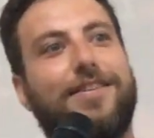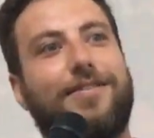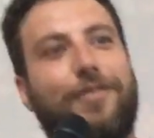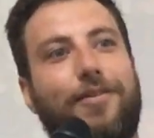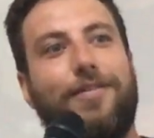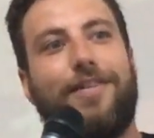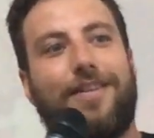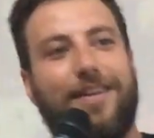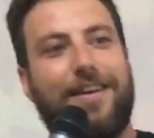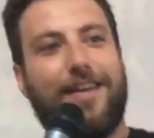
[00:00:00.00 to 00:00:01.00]
So
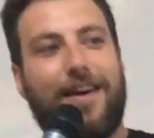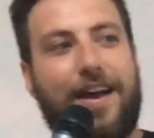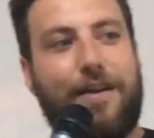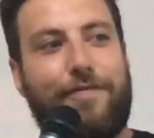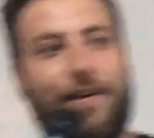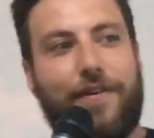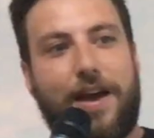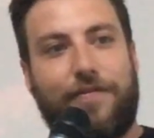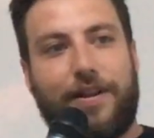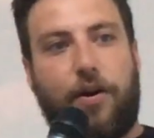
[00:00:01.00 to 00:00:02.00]

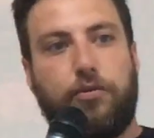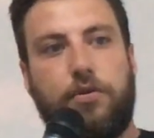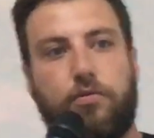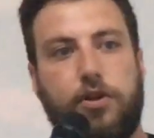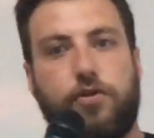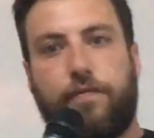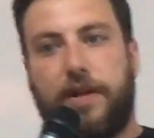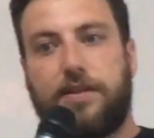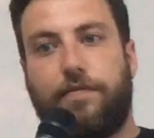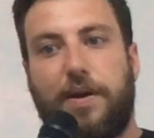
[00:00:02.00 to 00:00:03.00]
FFF, and how do you reach your
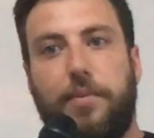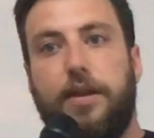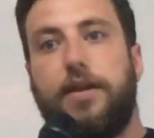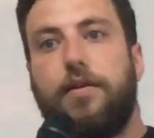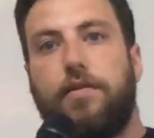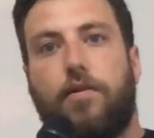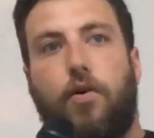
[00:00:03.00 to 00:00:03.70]
friends and family?